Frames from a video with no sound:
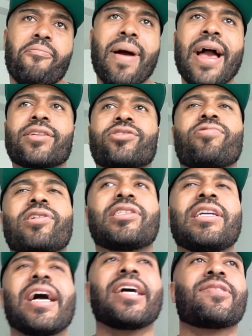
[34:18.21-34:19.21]
Max
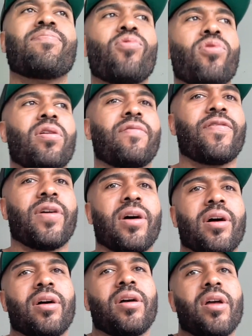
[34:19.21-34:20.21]
Christie has more of
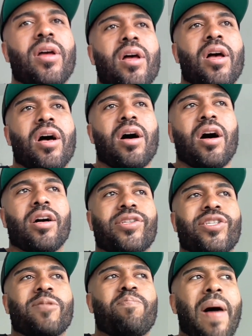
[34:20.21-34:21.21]
a
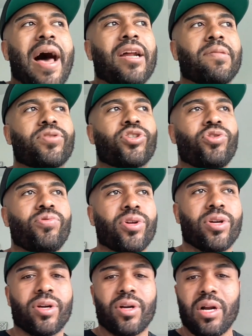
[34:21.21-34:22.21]
spot up
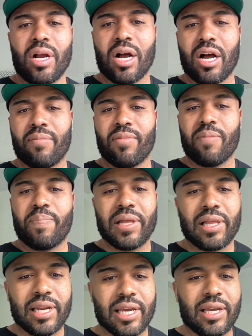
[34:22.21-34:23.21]
shooter
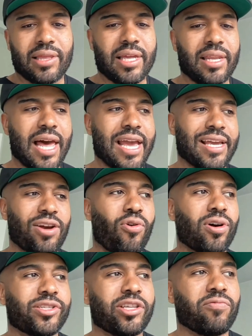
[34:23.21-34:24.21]
ability than like
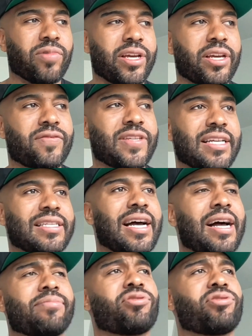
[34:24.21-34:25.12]
Austin Reeves at times.